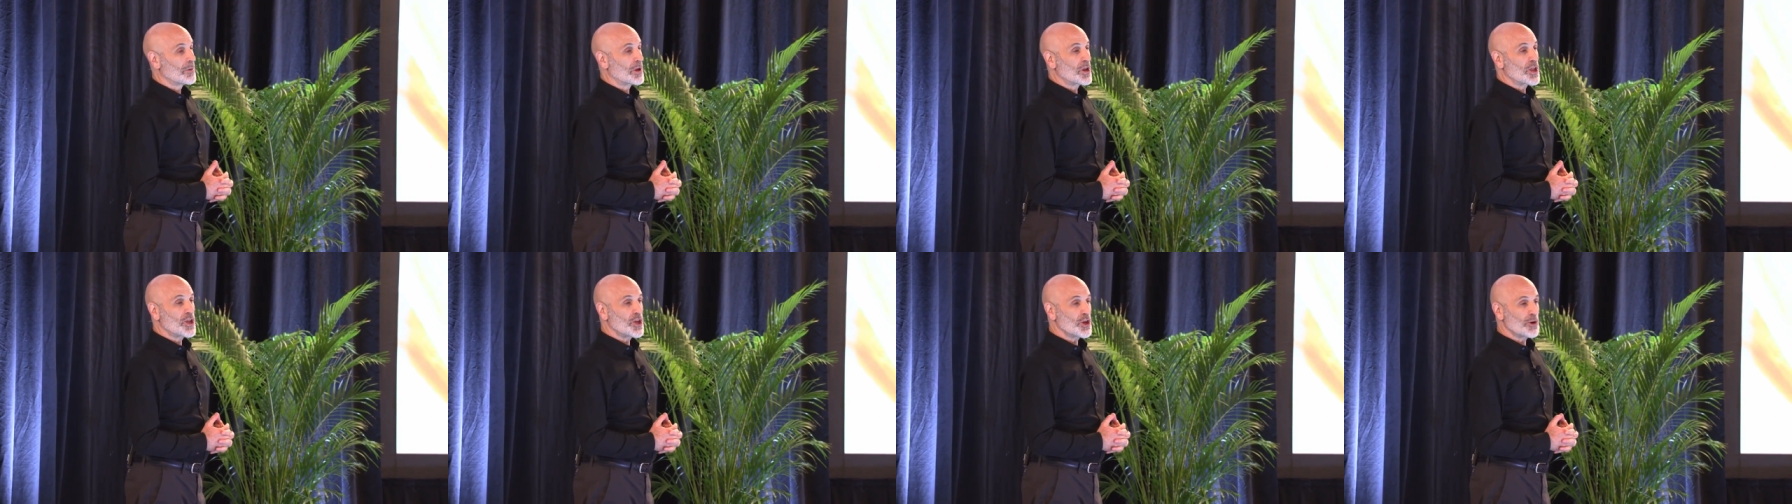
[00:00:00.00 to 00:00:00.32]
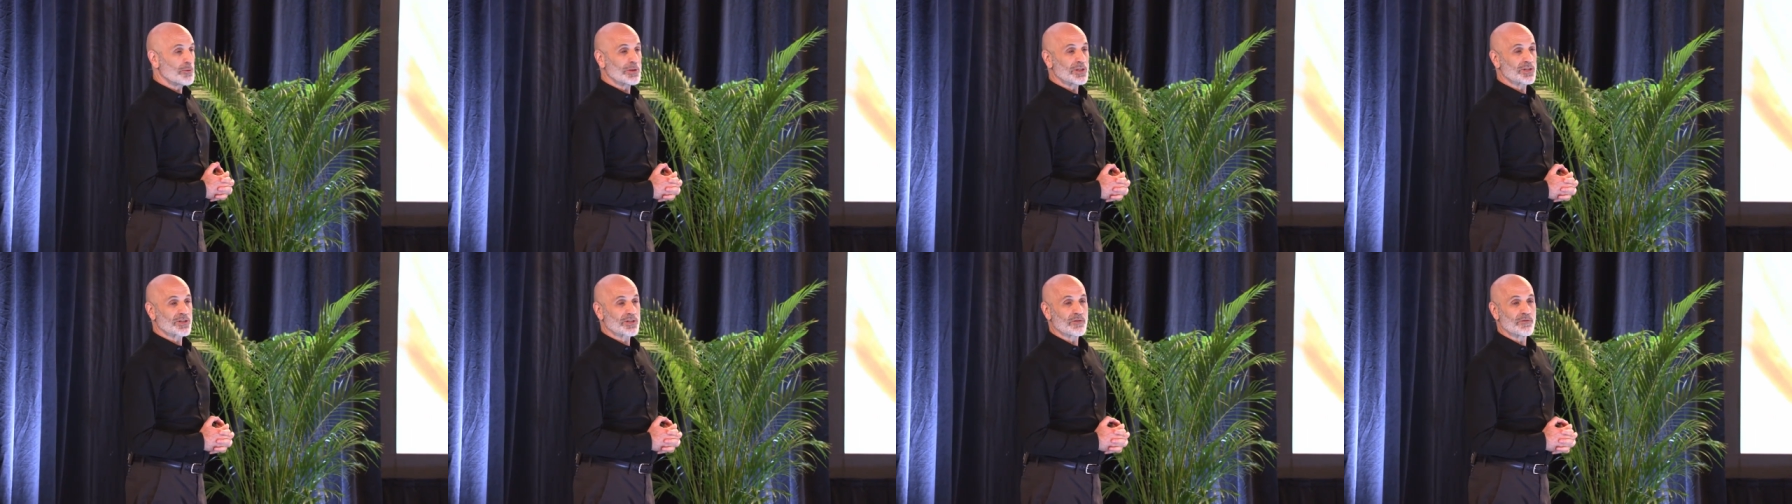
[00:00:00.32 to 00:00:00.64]
But
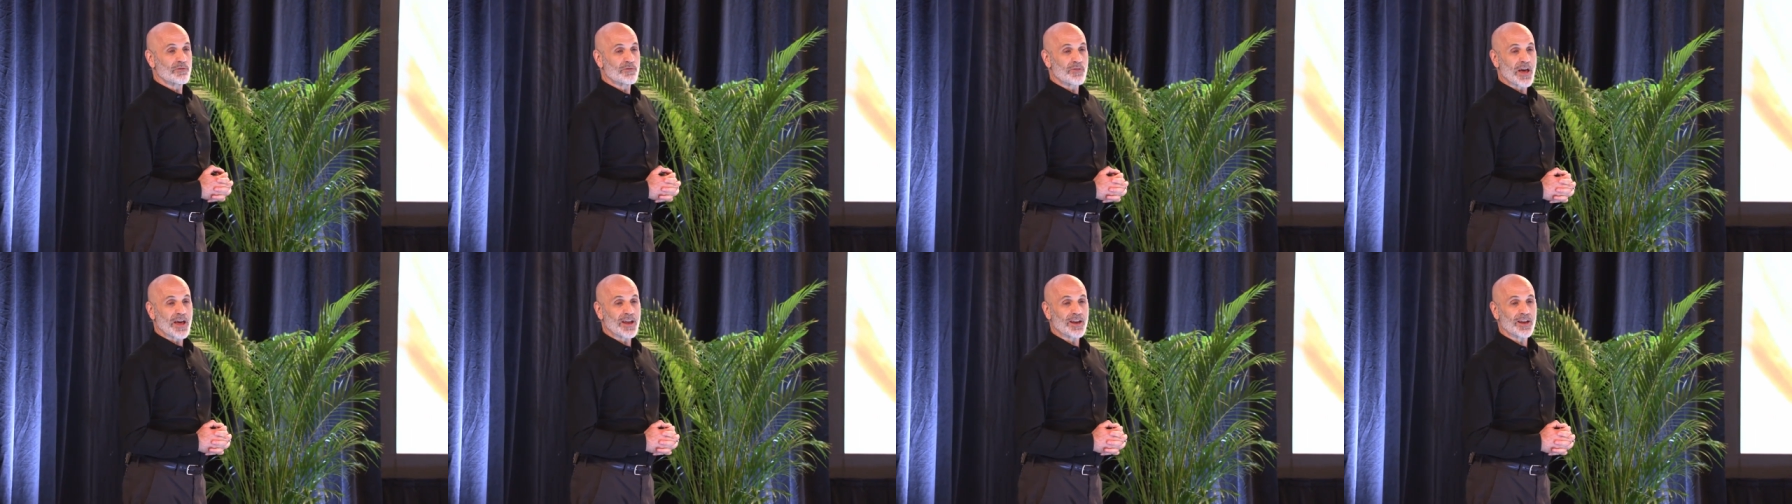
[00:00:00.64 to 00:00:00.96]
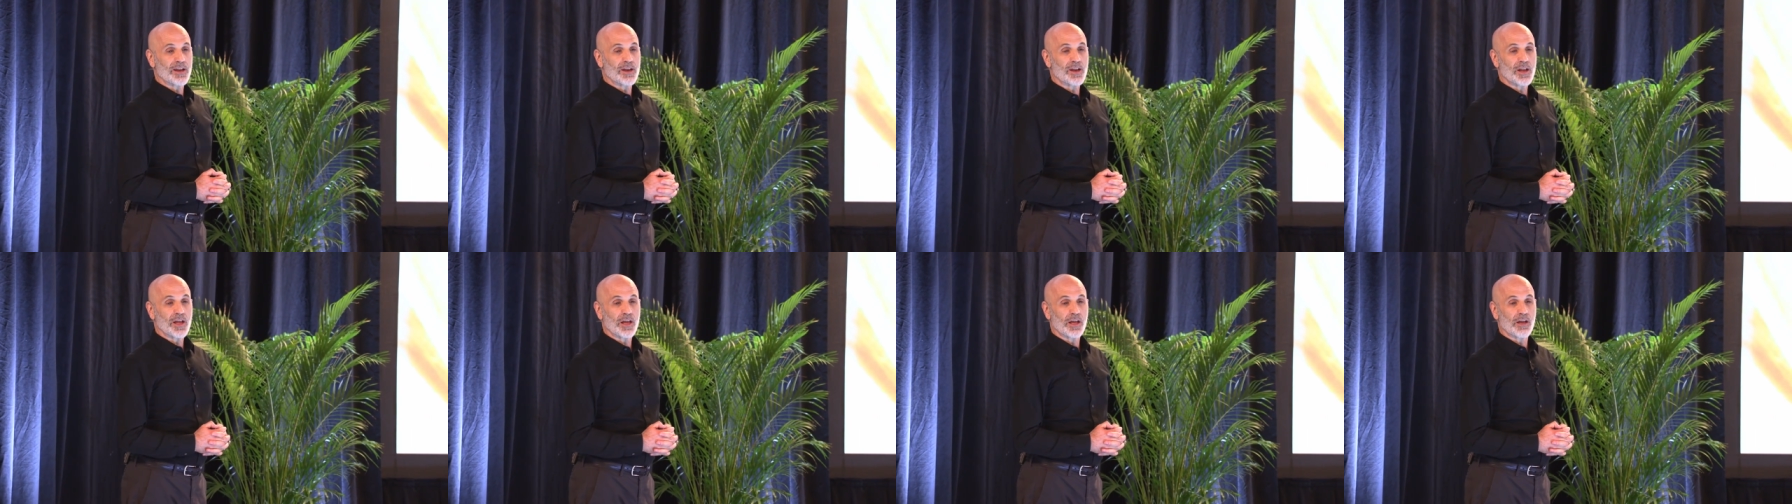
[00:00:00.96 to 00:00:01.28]
humans
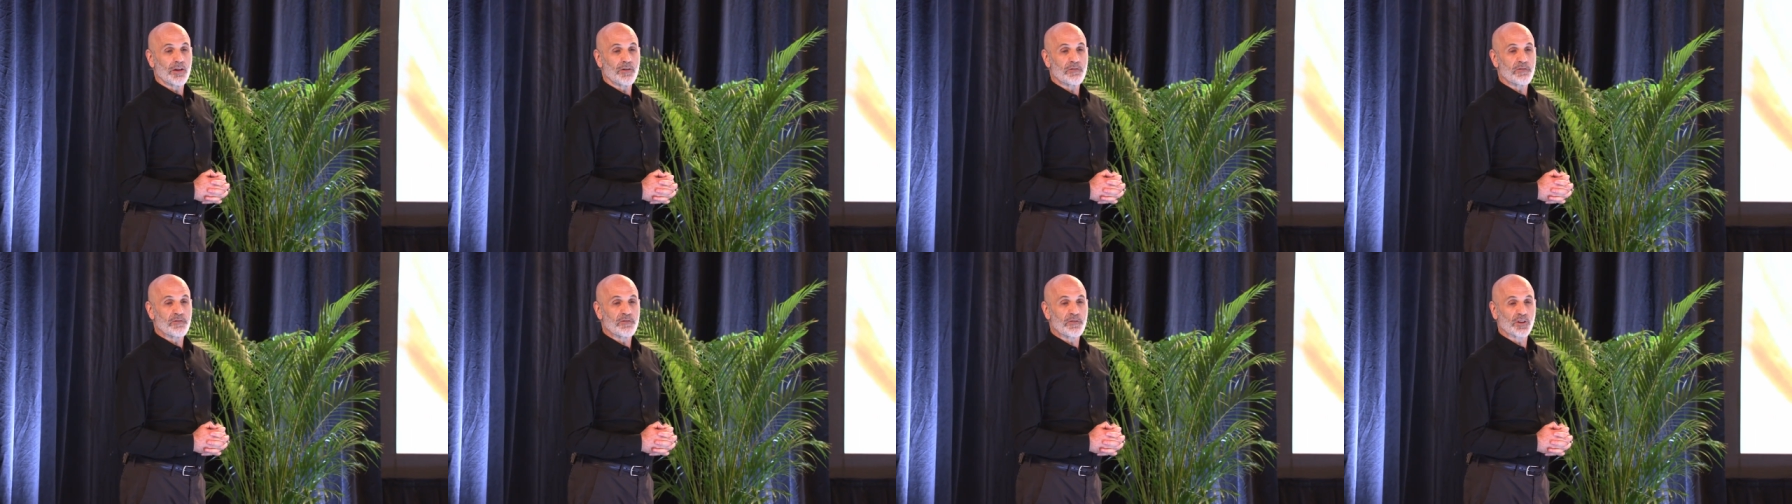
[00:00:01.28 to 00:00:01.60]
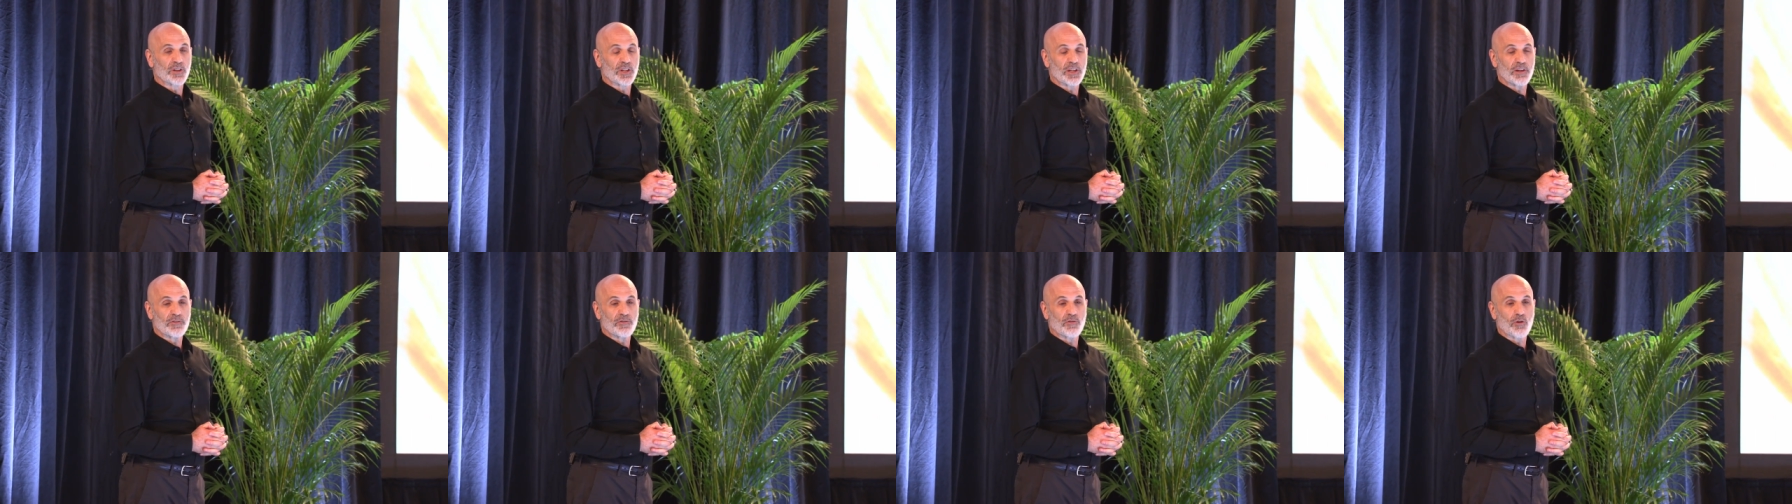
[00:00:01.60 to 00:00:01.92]
invented
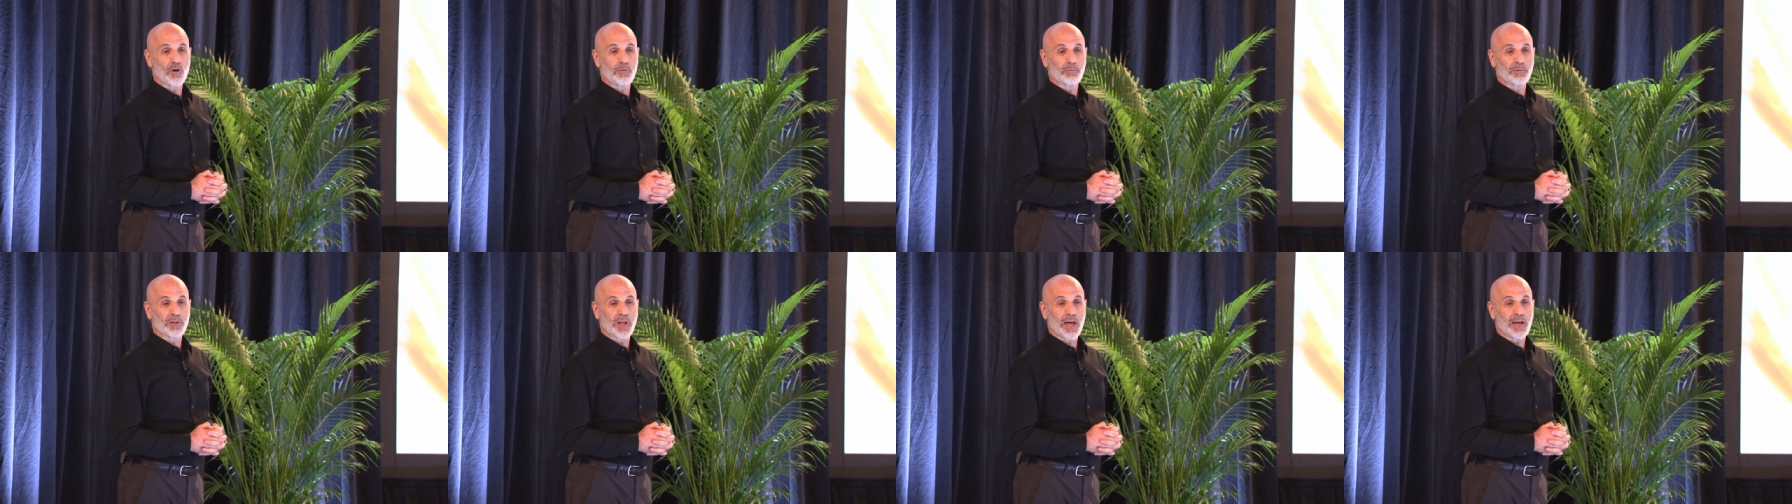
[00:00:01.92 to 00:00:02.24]
fully formed